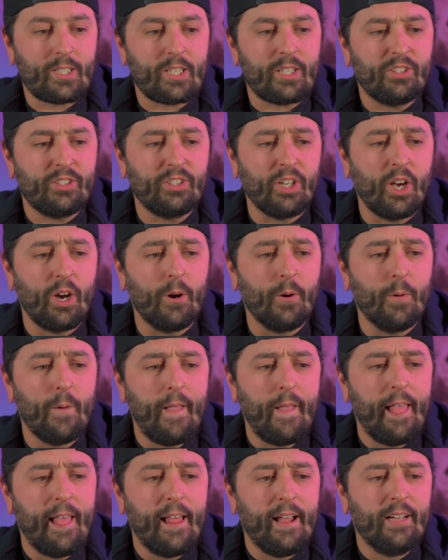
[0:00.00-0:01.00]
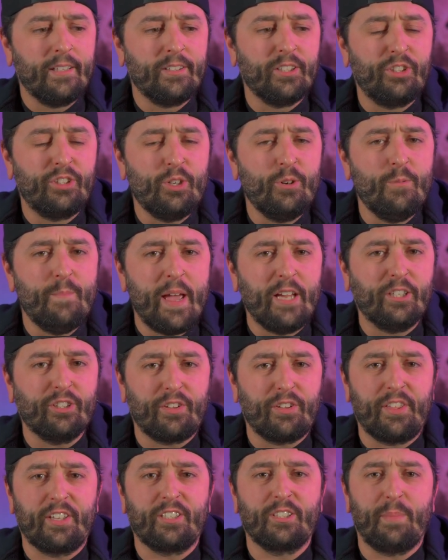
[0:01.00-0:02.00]
So the two major
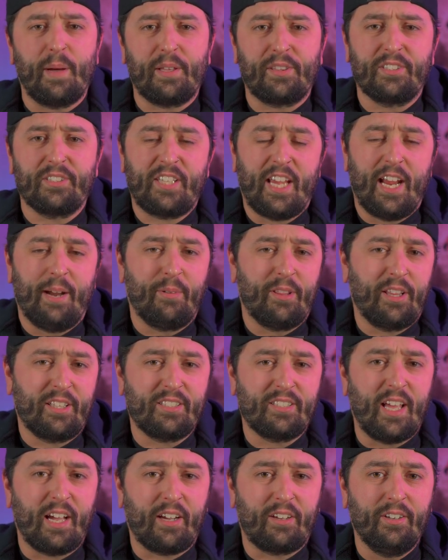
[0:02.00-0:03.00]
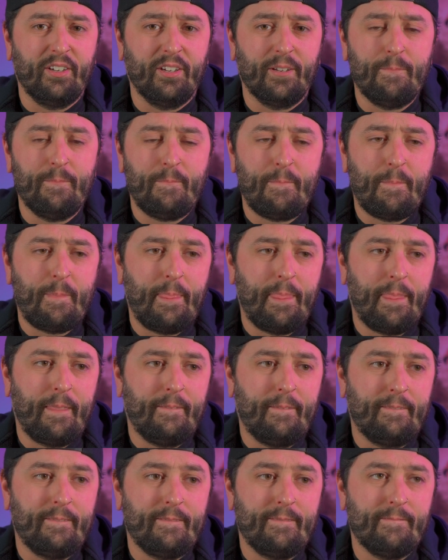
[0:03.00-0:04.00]
things about this camera that's not good
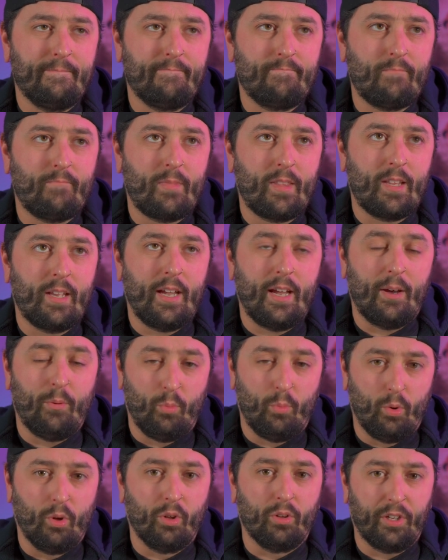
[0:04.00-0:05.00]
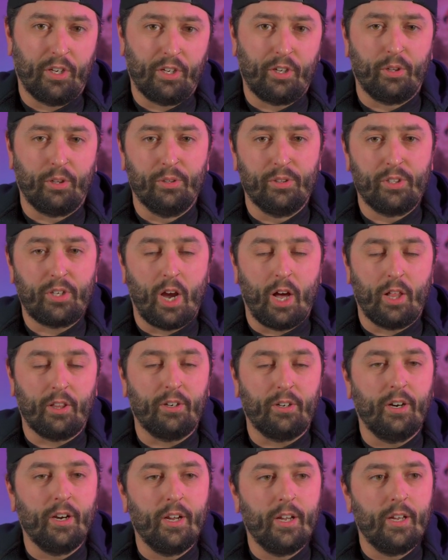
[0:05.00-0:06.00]
will include the
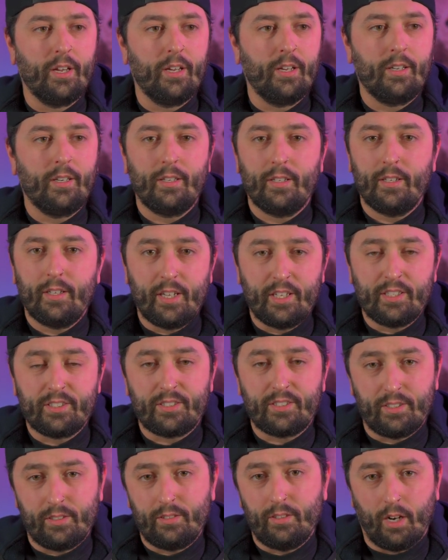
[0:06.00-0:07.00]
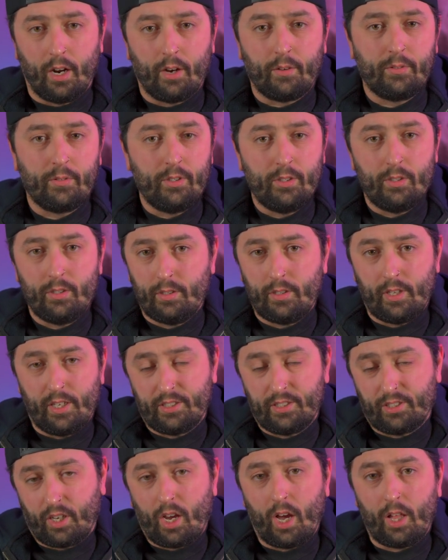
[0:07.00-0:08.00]
color, is
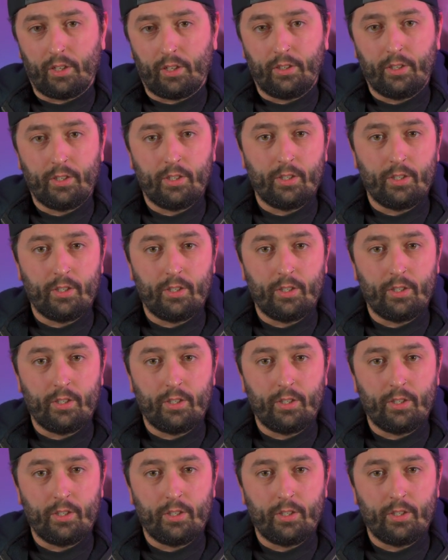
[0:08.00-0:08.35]
the color,